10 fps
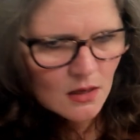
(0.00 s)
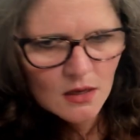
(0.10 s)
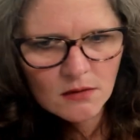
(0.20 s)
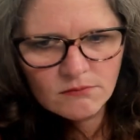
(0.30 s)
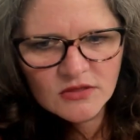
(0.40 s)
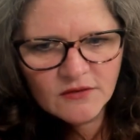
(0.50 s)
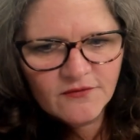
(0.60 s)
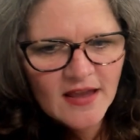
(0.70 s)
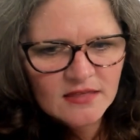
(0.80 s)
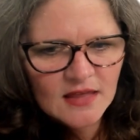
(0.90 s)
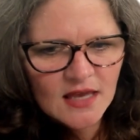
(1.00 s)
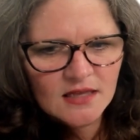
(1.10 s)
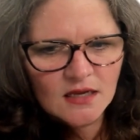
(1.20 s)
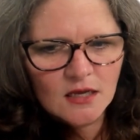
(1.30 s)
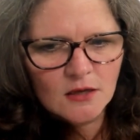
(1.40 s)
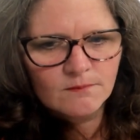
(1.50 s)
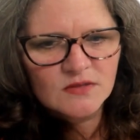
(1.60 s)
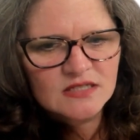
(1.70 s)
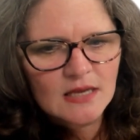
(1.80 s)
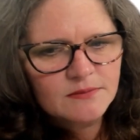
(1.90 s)
The fact that
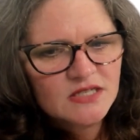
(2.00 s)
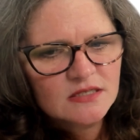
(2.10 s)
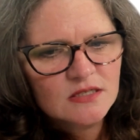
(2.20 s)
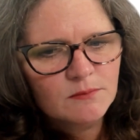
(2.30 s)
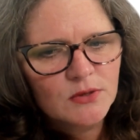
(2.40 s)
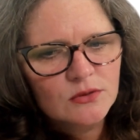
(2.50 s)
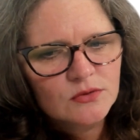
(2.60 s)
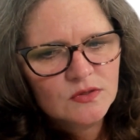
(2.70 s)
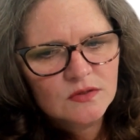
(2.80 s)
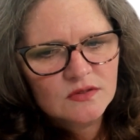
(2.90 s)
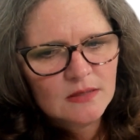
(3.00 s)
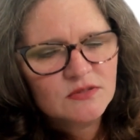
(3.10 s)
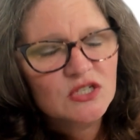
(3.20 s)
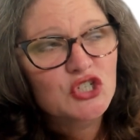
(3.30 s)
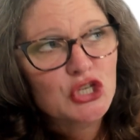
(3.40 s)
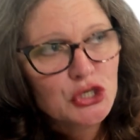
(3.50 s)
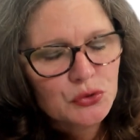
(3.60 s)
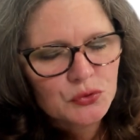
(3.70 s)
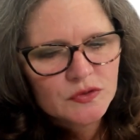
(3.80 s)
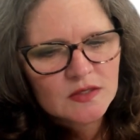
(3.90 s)
substance
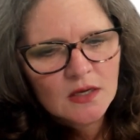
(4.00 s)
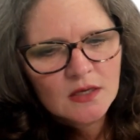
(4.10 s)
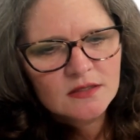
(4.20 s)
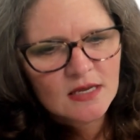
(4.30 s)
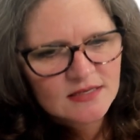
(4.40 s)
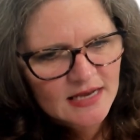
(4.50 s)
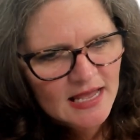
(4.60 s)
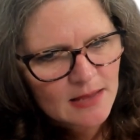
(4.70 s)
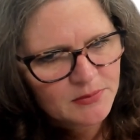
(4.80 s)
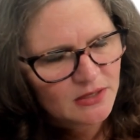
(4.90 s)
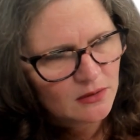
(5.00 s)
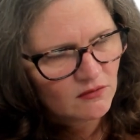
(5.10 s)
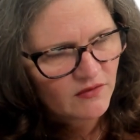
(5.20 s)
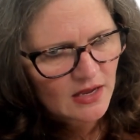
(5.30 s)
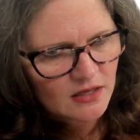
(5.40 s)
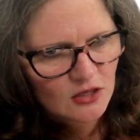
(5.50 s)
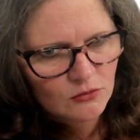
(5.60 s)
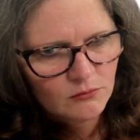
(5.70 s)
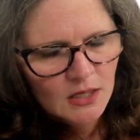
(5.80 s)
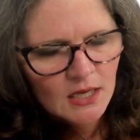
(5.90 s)
use doesn't happen in a
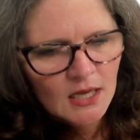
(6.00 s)
vacuum.